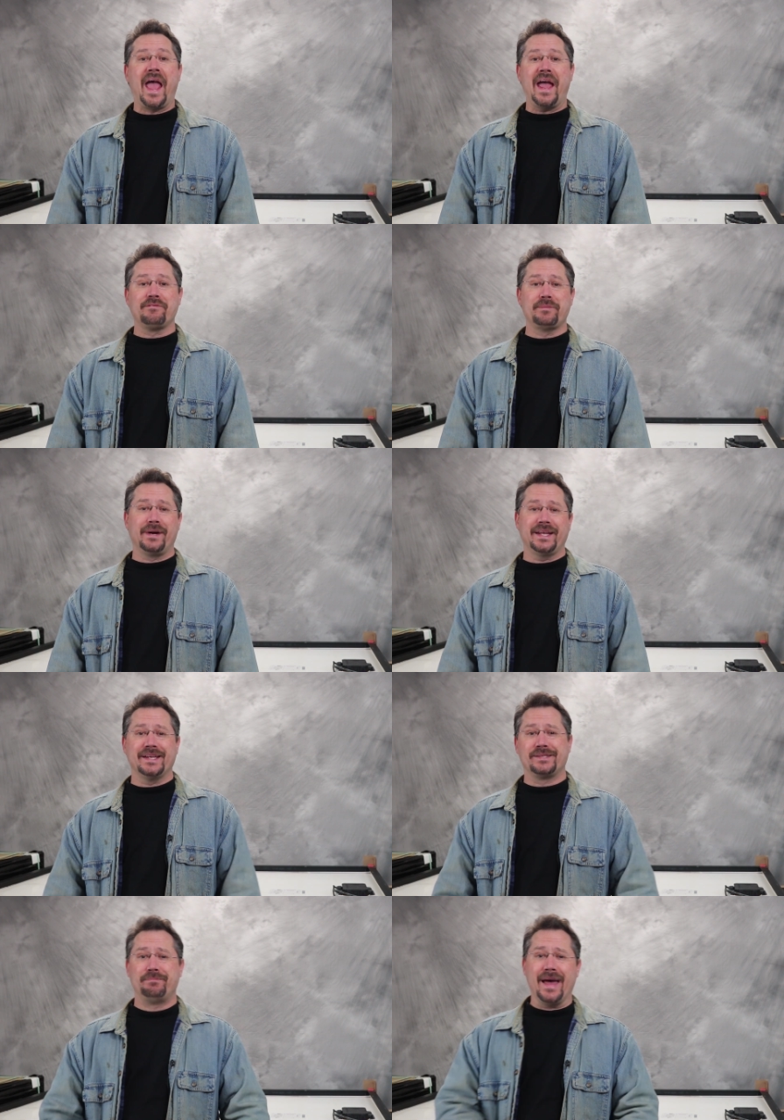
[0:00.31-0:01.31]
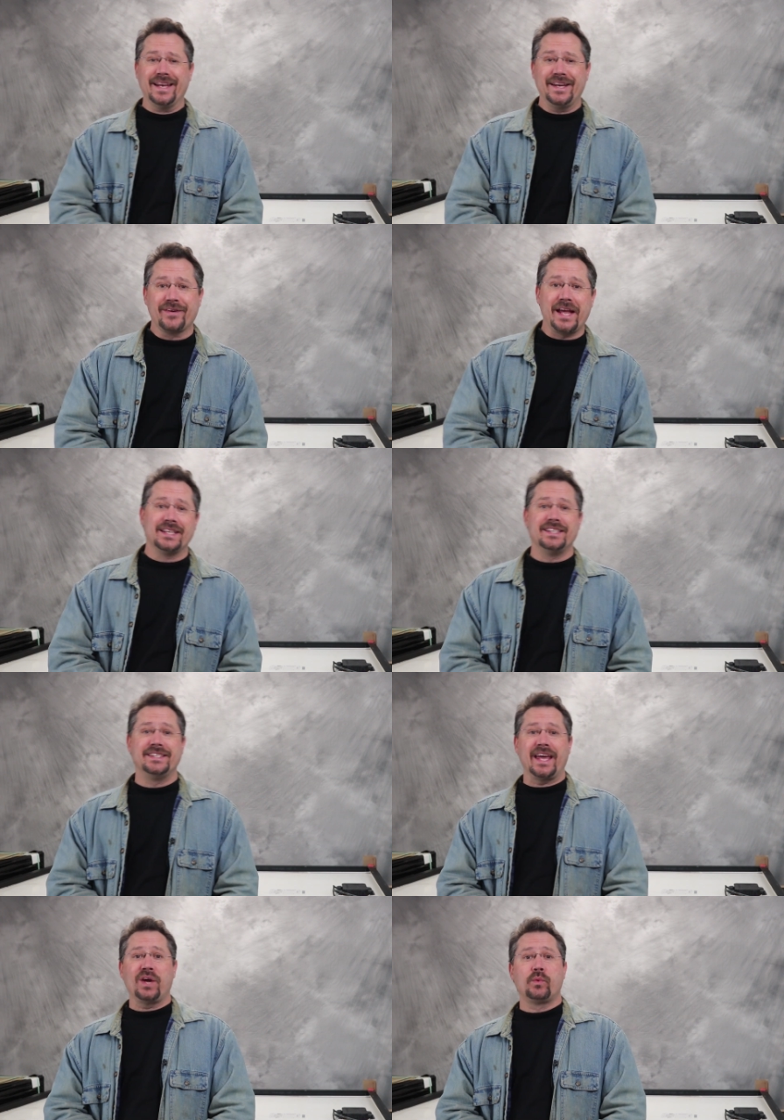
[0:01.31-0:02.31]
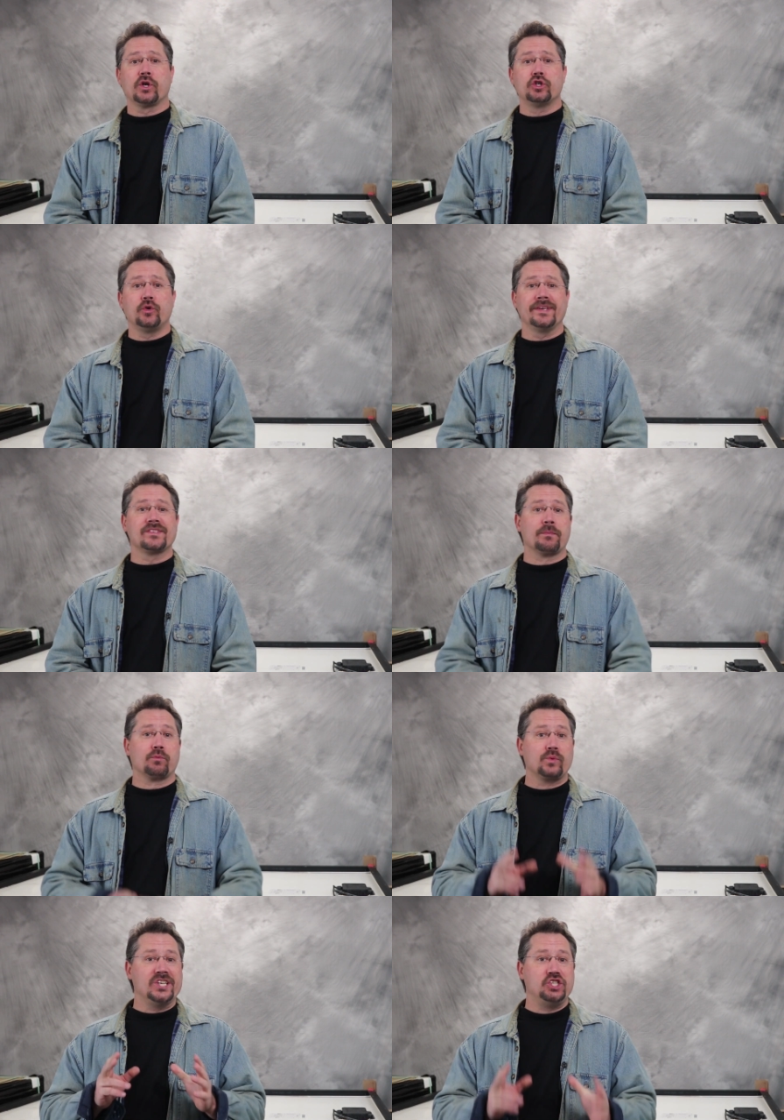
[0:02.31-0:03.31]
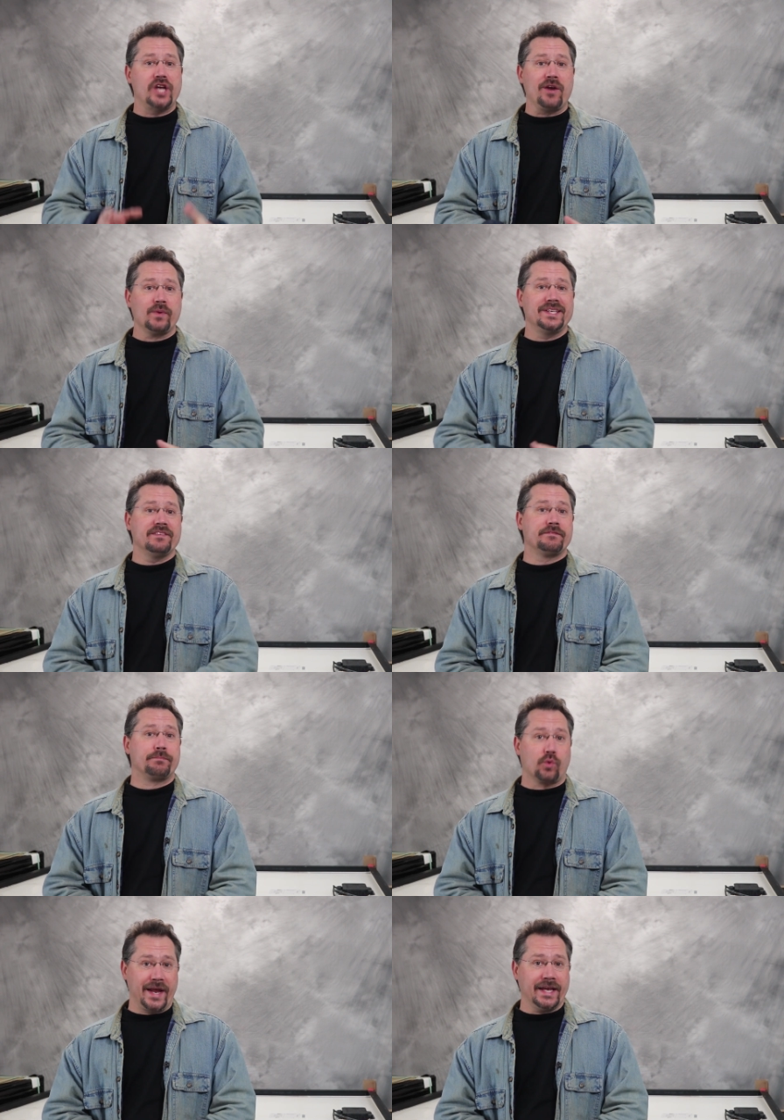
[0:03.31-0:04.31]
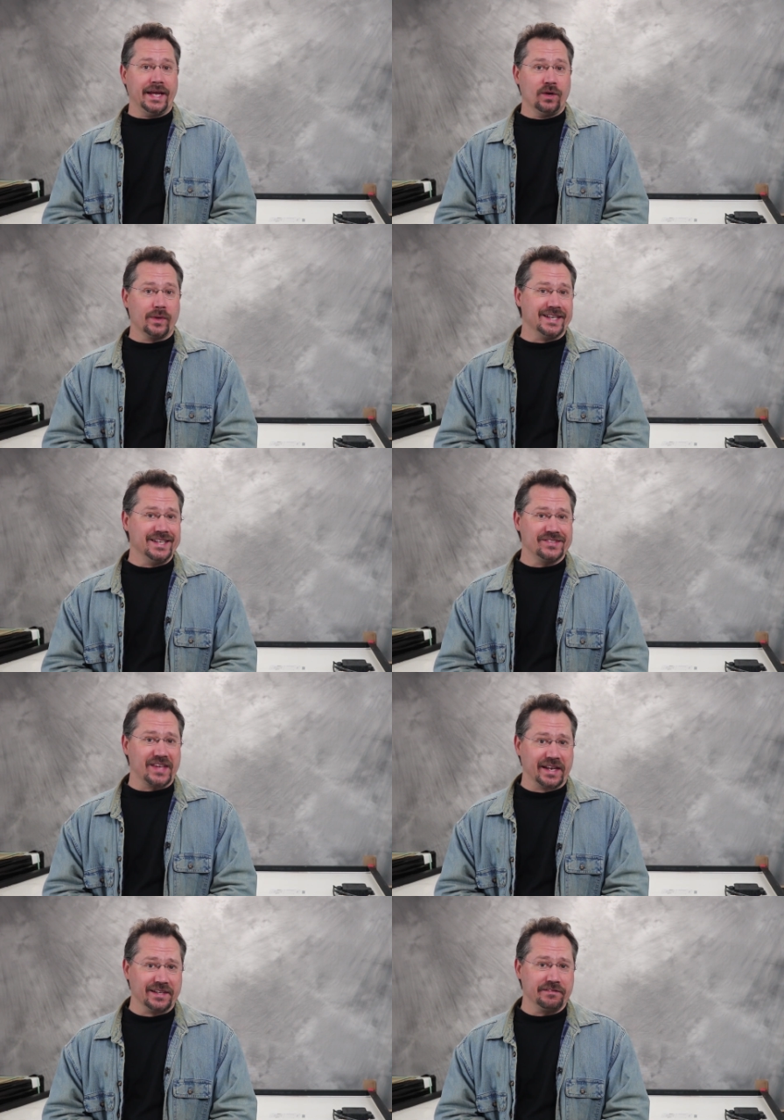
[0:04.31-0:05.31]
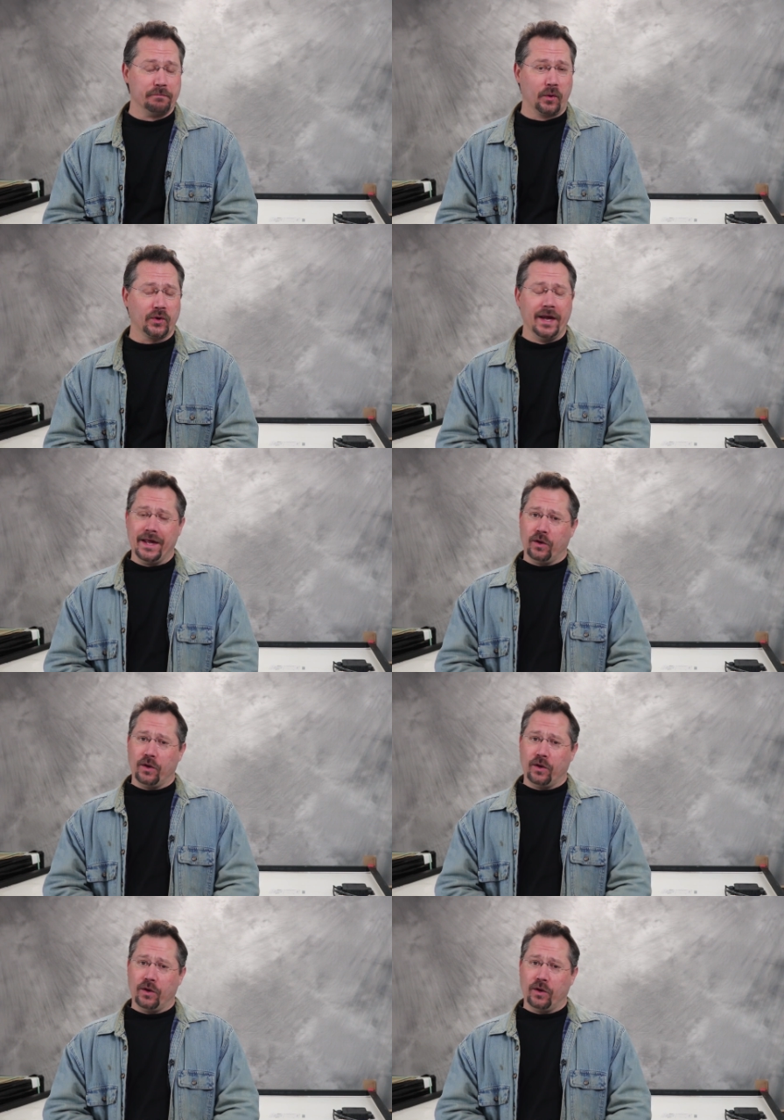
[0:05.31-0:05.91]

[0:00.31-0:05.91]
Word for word: Hey everybody, it's Ben here, and today we're doing some regenerative braking with a Nissan Leaf motor,